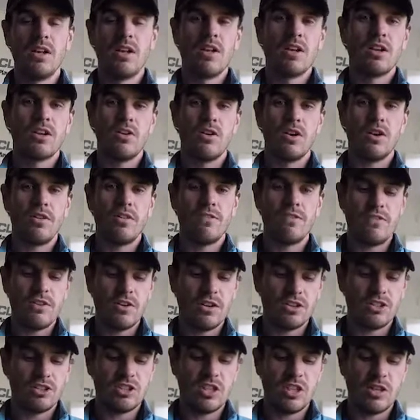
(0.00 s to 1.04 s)
kind of
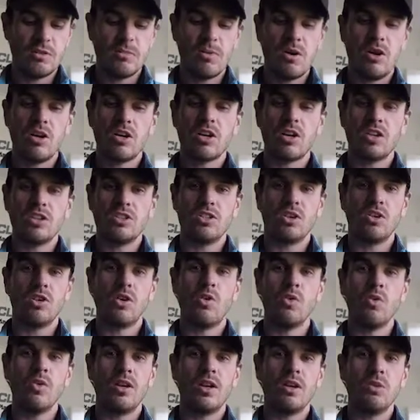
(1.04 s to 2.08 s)
first in the market to
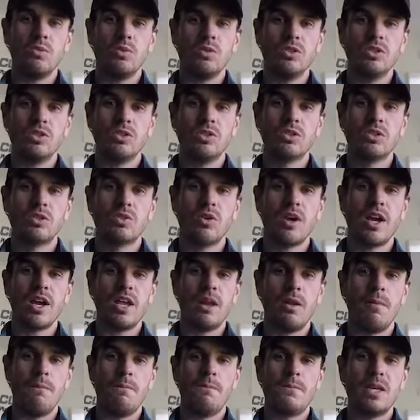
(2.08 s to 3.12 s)
coin, was
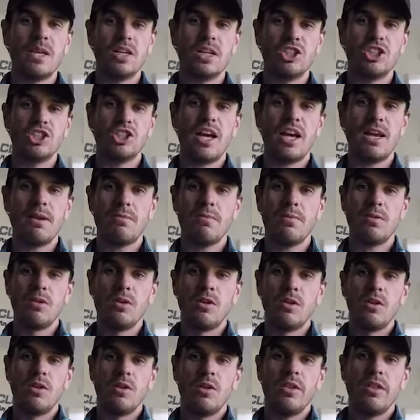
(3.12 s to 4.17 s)
creating a bigger shape
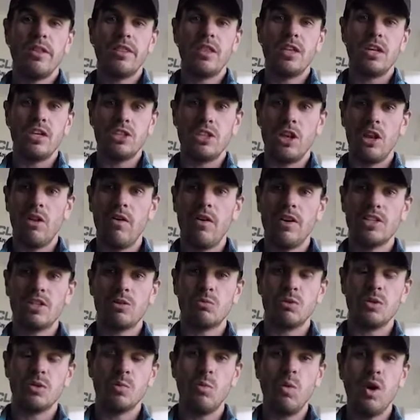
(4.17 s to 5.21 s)
that is
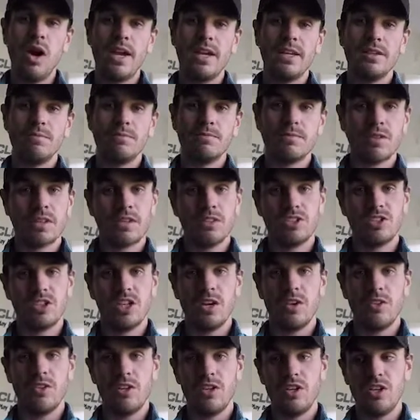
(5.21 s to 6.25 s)
lighter in weight
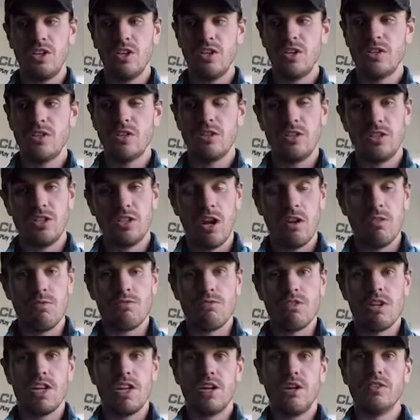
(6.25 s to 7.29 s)
so that you don't
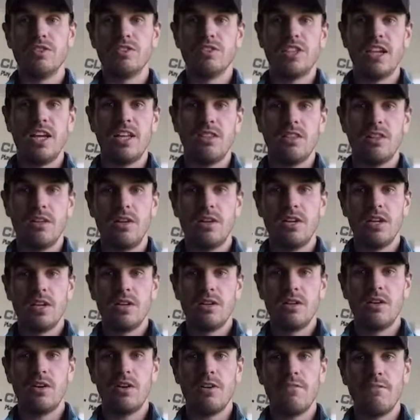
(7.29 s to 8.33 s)
really offset the
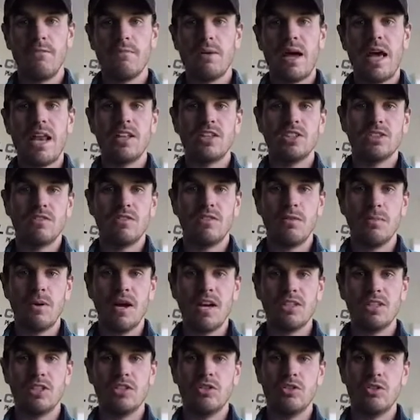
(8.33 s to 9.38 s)
kind of balance of the
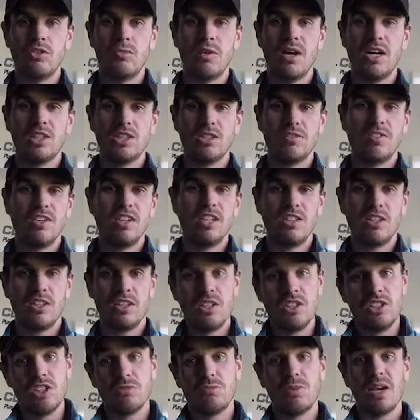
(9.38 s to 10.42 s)
putter too much. If
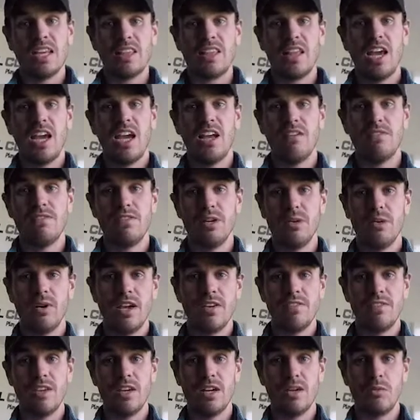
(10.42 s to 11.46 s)
anything, you just make the head feel
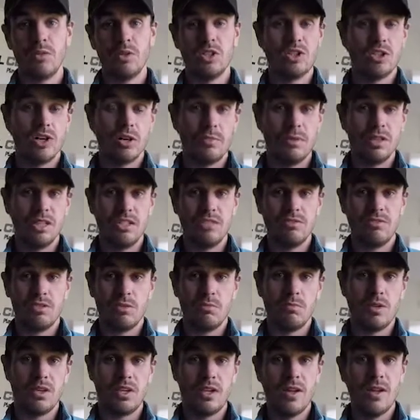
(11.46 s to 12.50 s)
heavier, which I believe
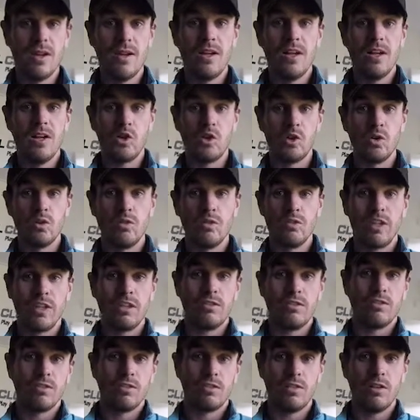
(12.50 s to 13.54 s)
can be a good
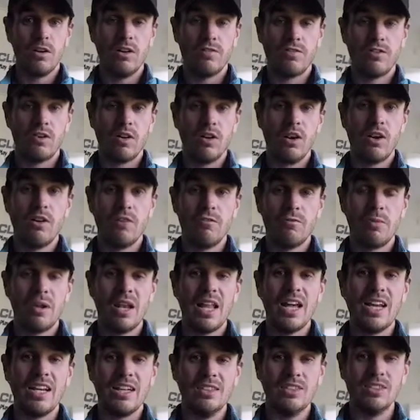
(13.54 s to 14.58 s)
thing for a lot of
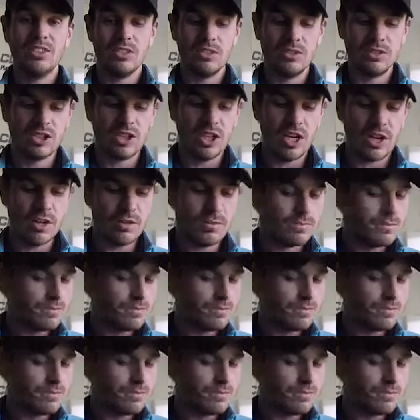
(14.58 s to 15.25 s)
players. So